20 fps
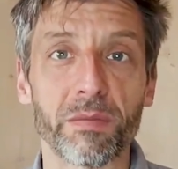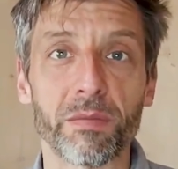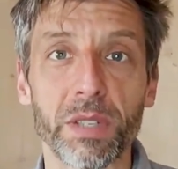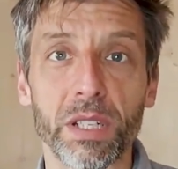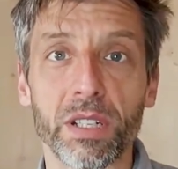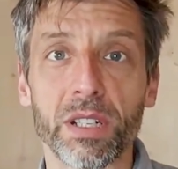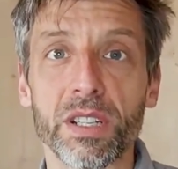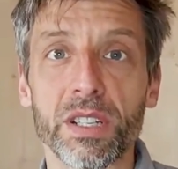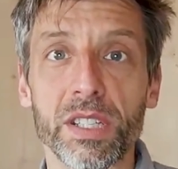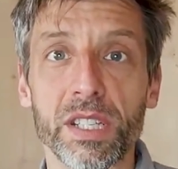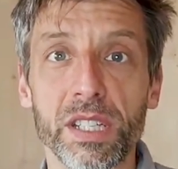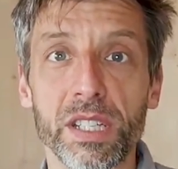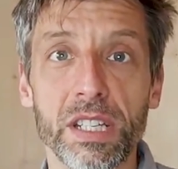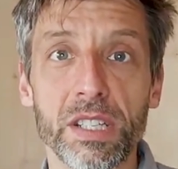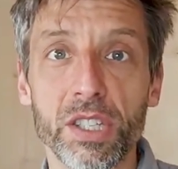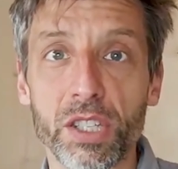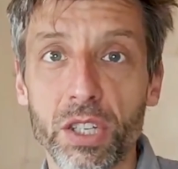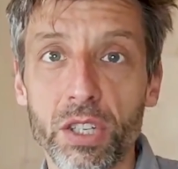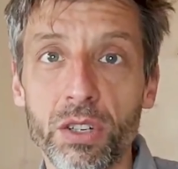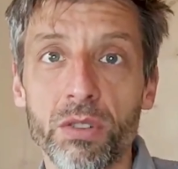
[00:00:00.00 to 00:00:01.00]
Because
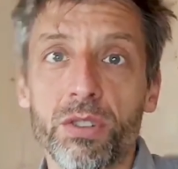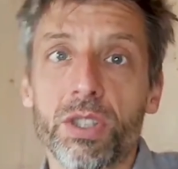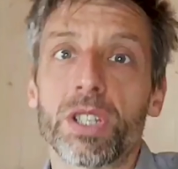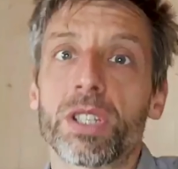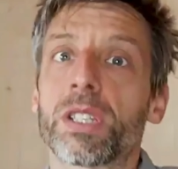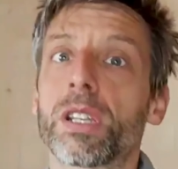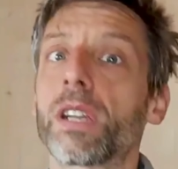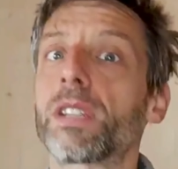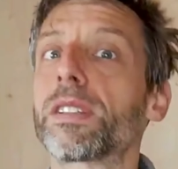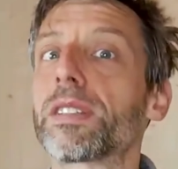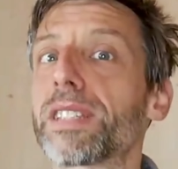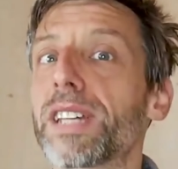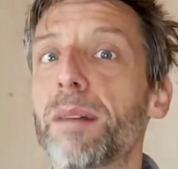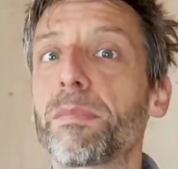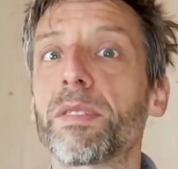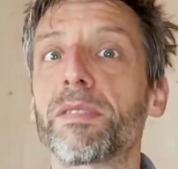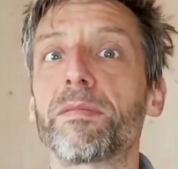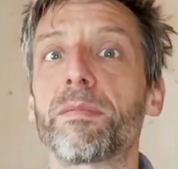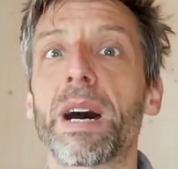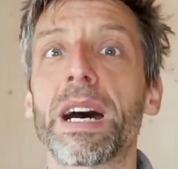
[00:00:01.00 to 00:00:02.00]
it's huge. It's on the
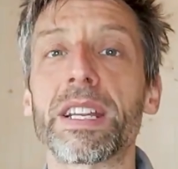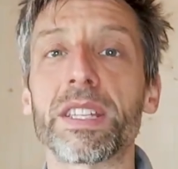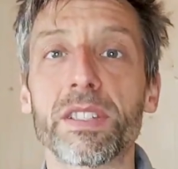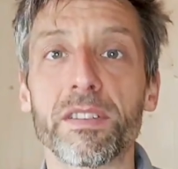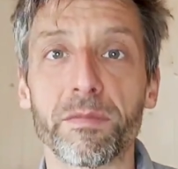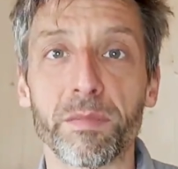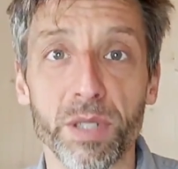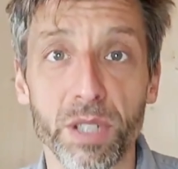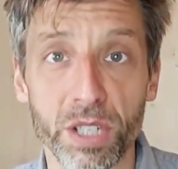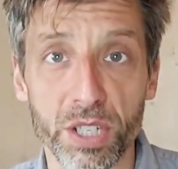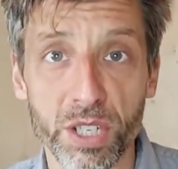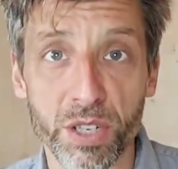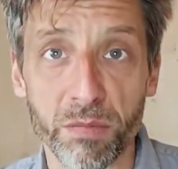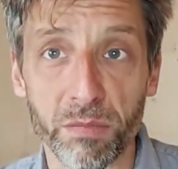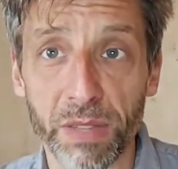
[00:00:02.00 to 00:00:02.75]
top of minds of production